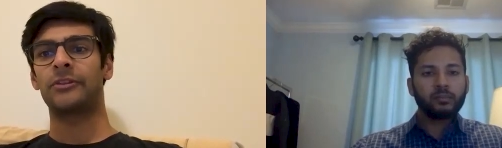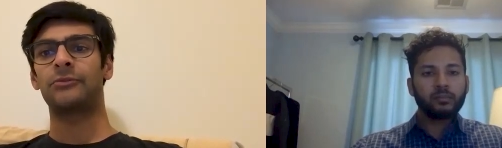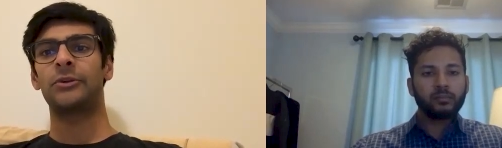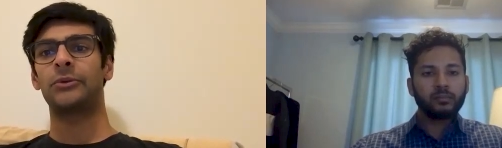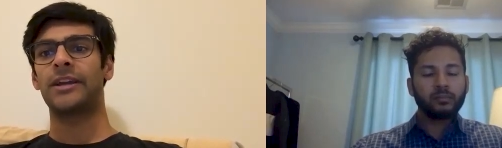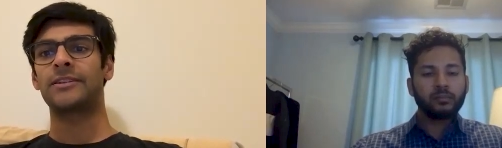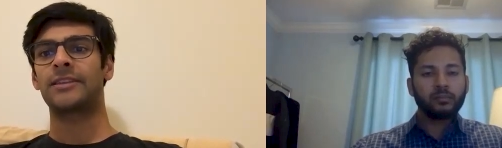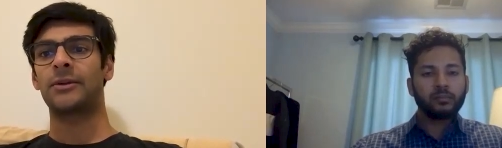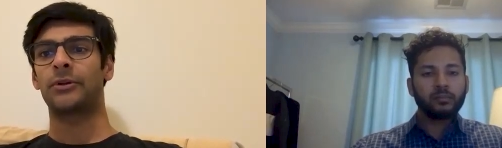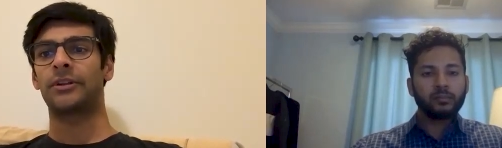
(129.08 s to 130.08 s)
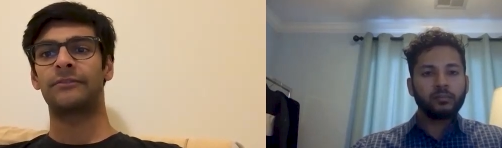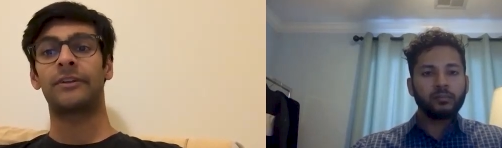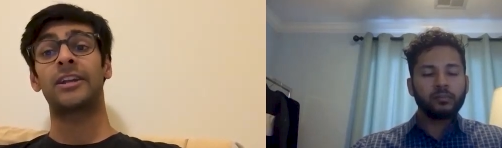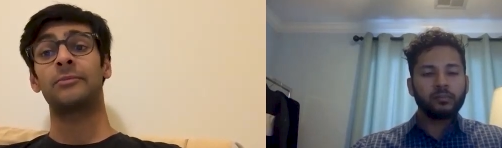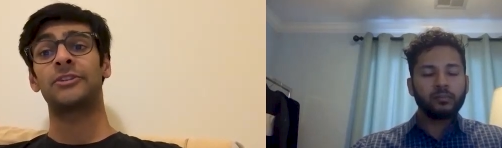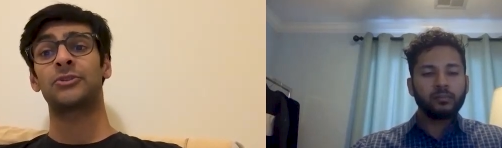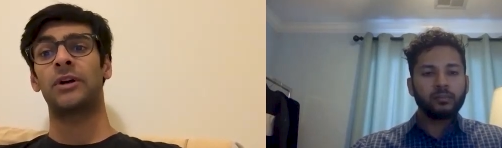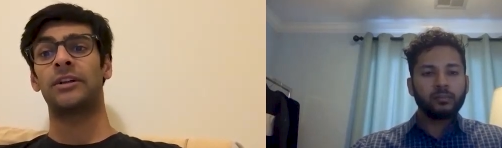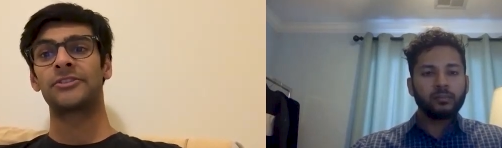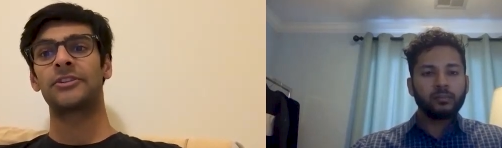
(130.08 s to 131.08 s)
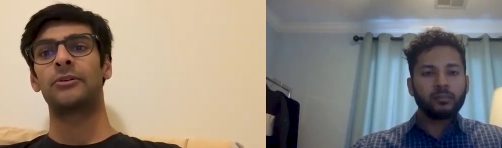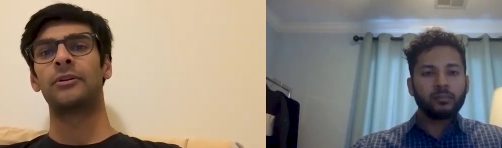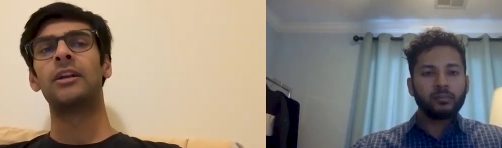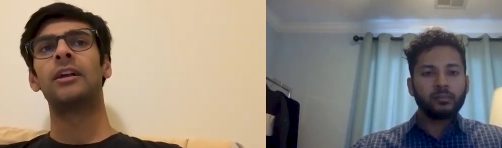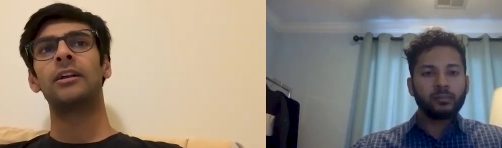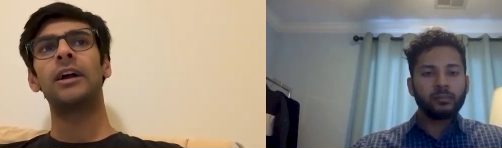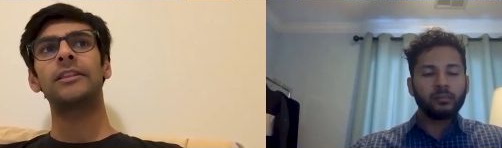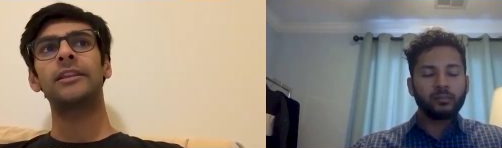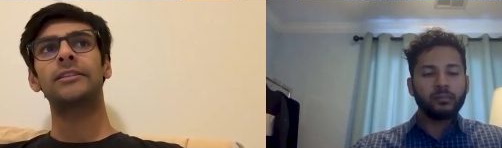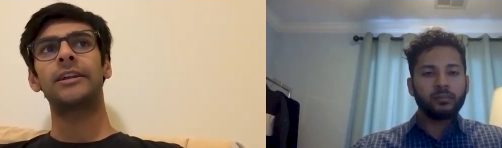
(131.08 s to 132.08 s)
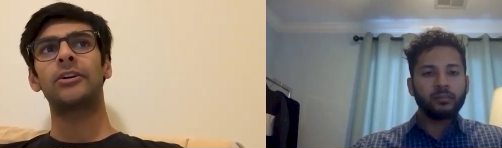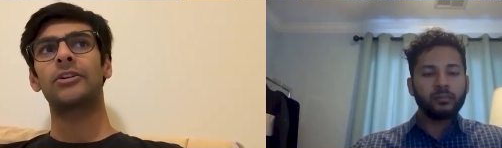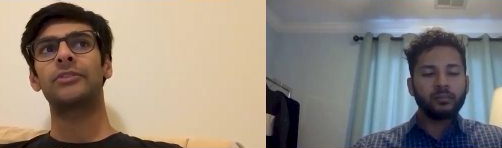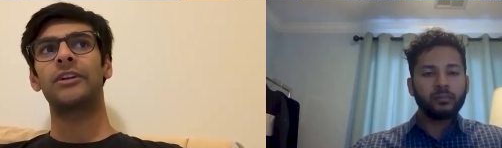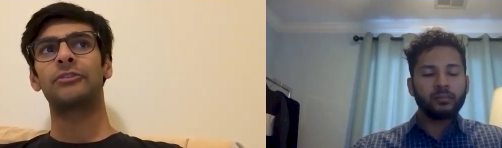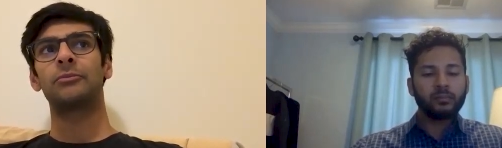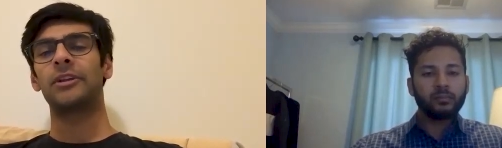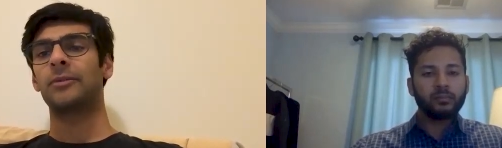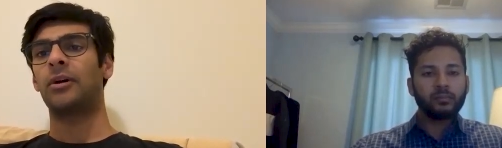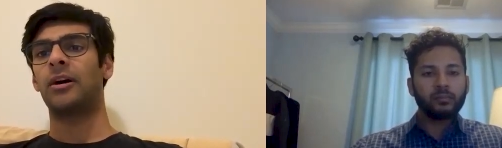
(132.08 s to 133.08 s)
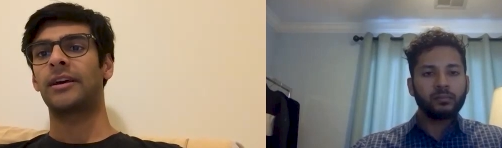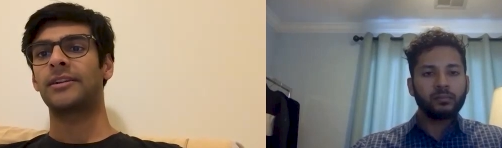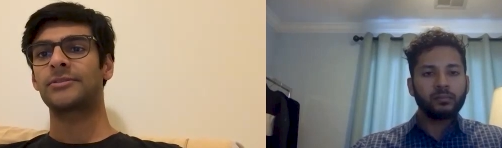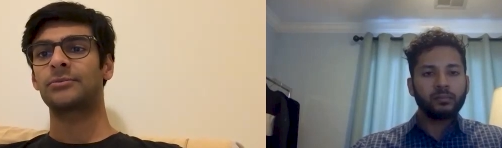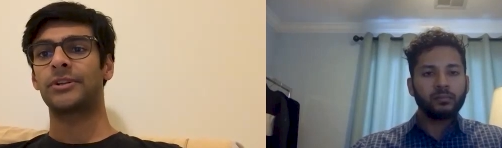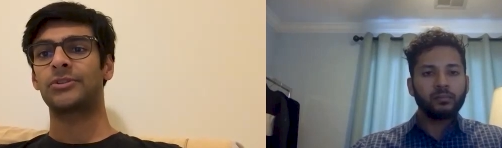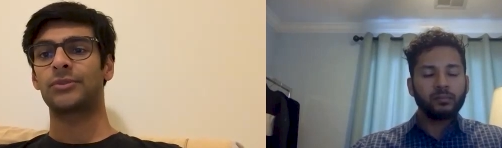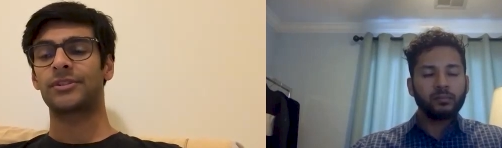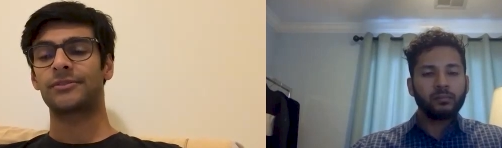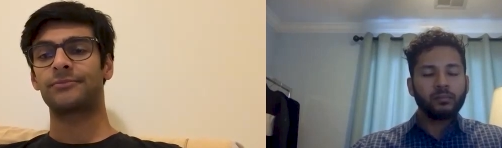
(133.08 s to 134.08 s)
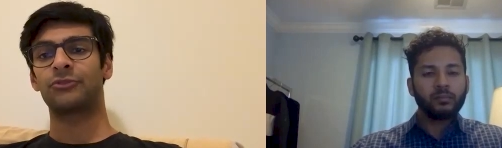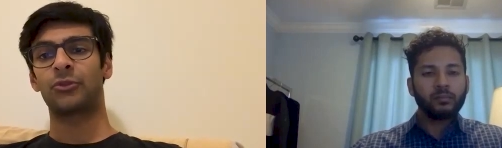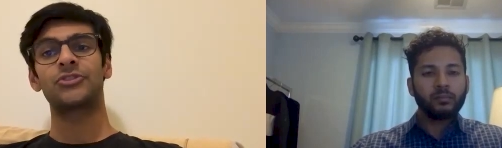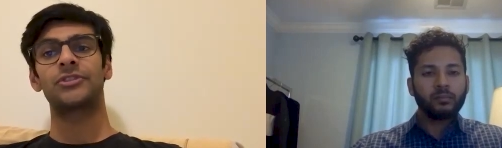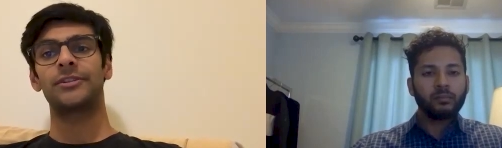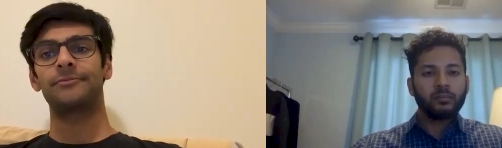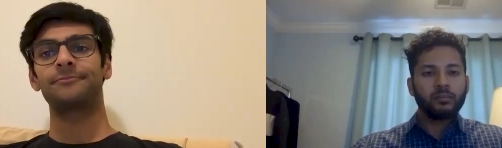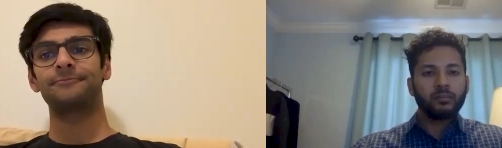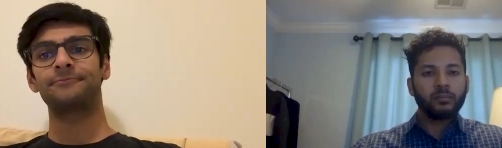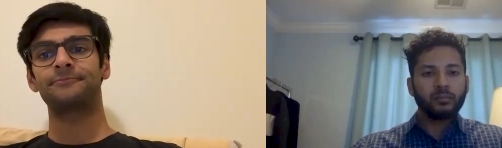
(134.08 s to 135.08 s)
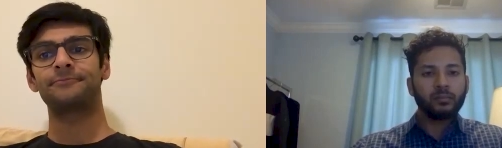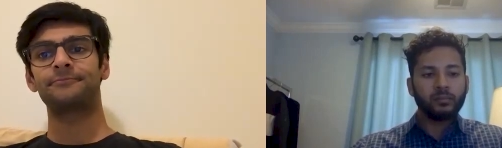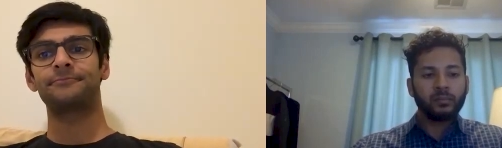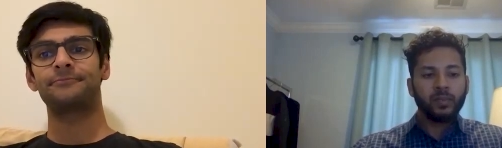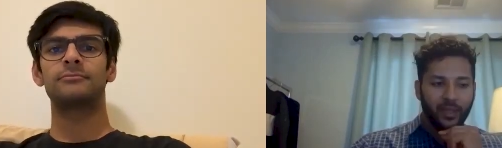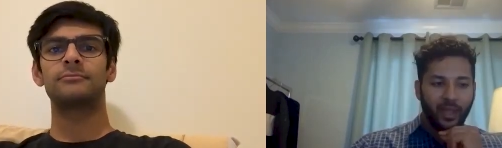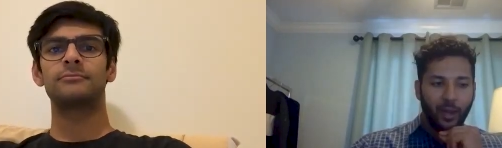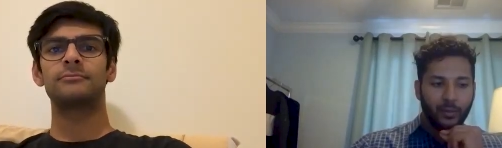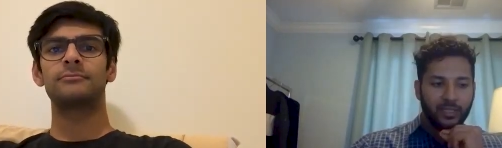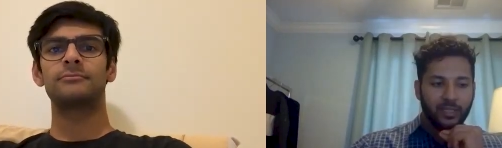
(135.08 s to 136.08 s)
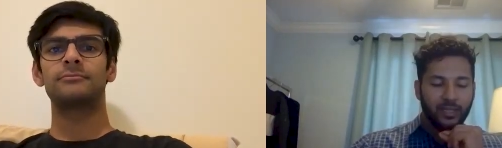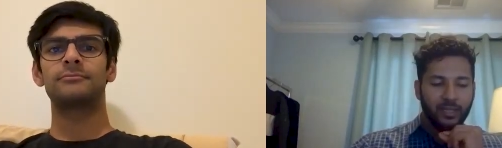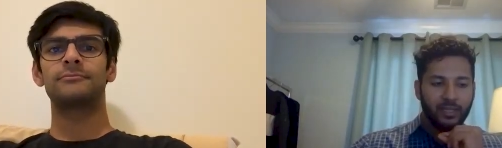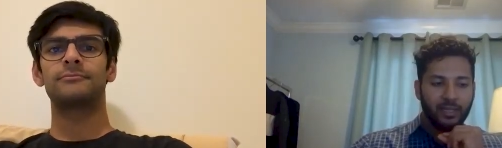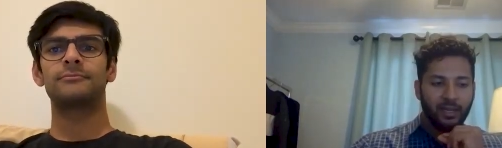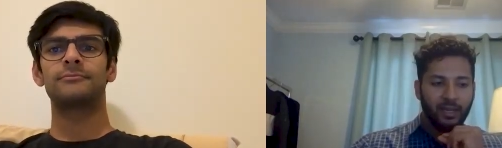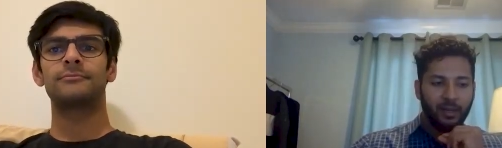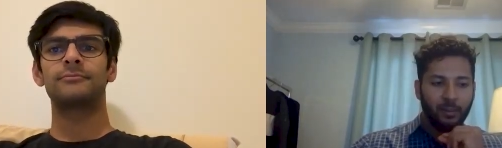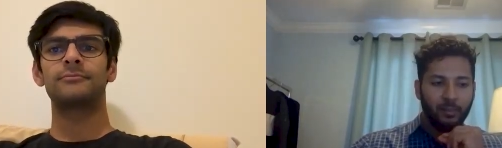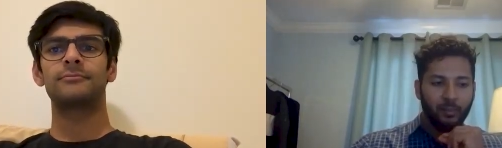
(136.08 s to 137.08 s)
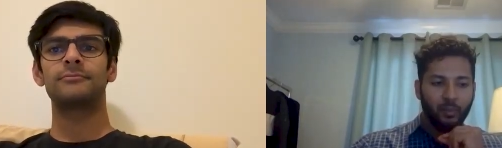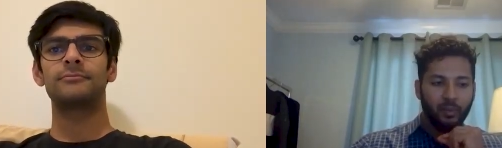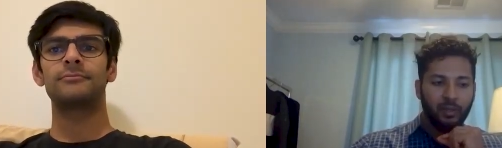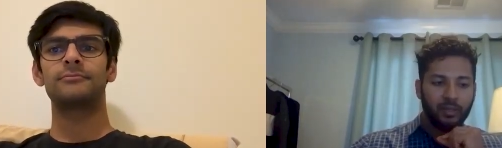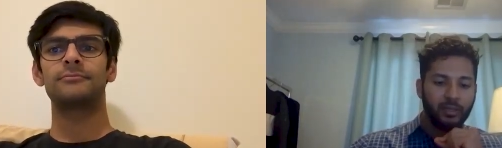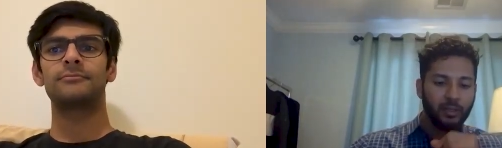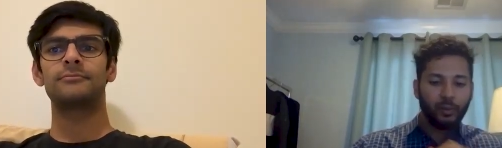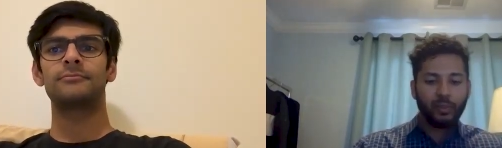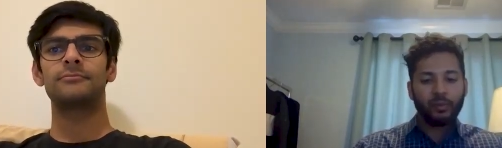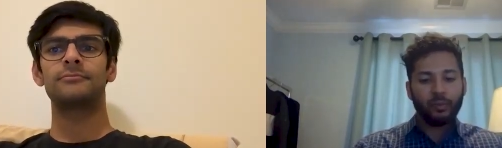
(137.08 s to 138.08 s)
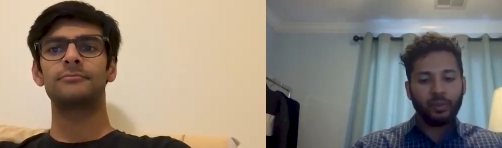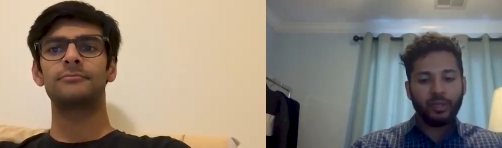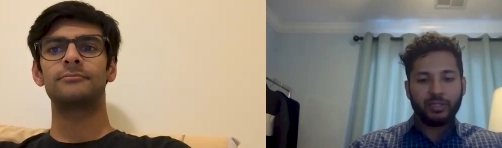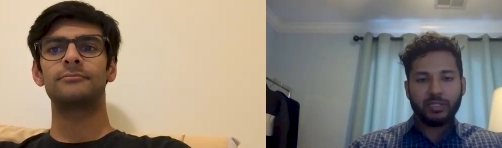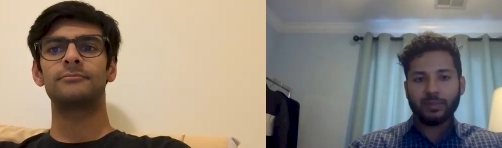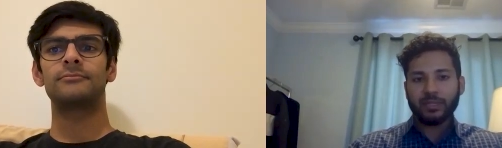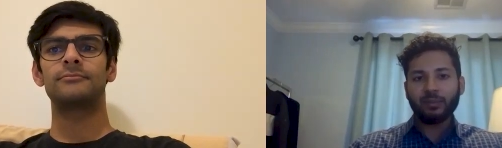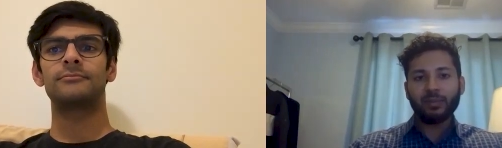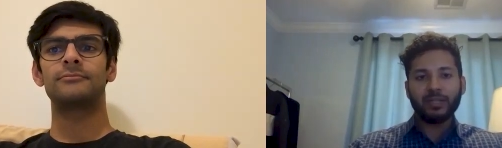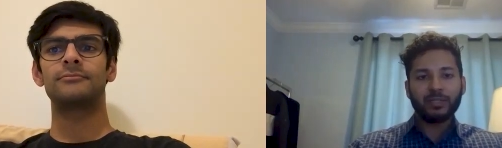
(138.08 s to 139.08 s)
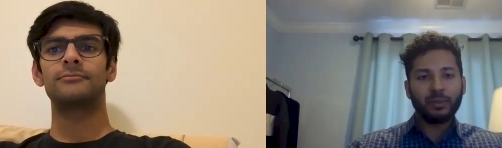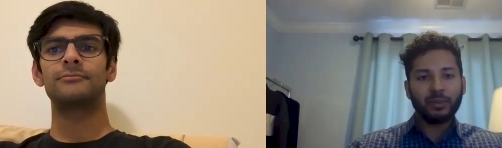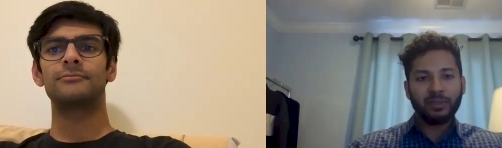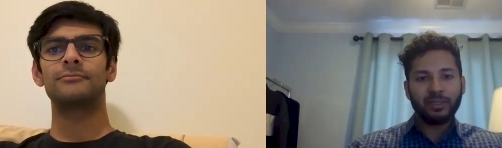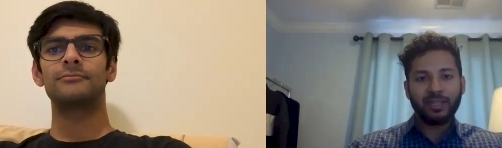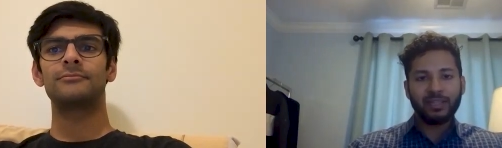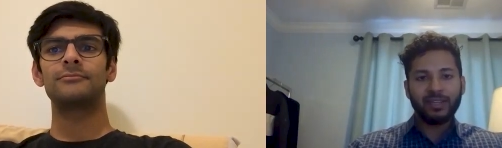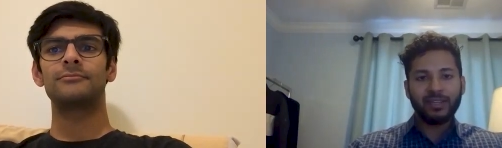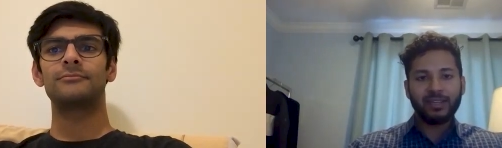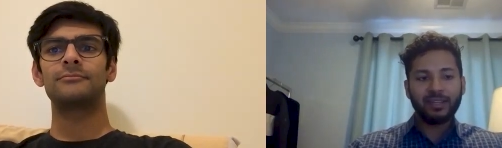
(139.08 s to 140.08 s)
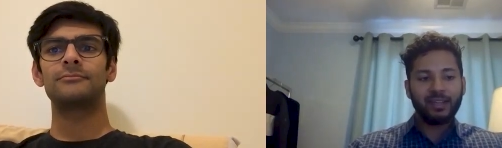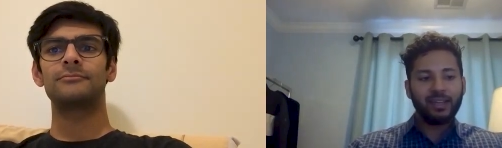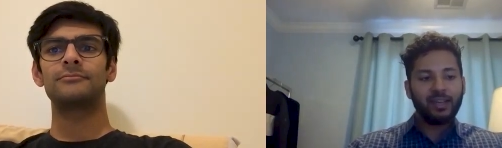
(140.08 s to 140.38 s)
Speaker 1: a few days, they would invite me as well. So mm-hmm. I think they looked favorably upon us, which was fortunate.
Speaker 2: Mm-hmm. How it like um, dealing with relationships in med school? And then